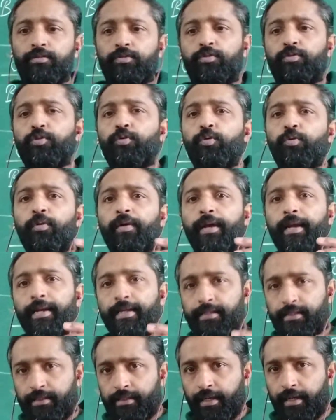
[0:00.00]
to
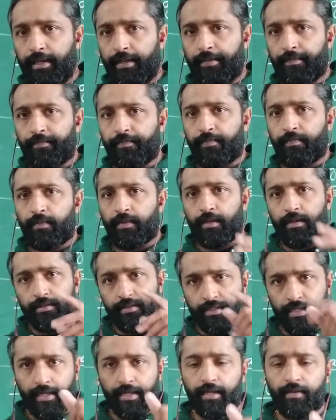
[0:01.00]
Italy.
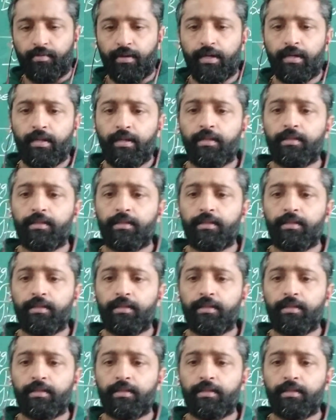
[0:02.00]
Second one.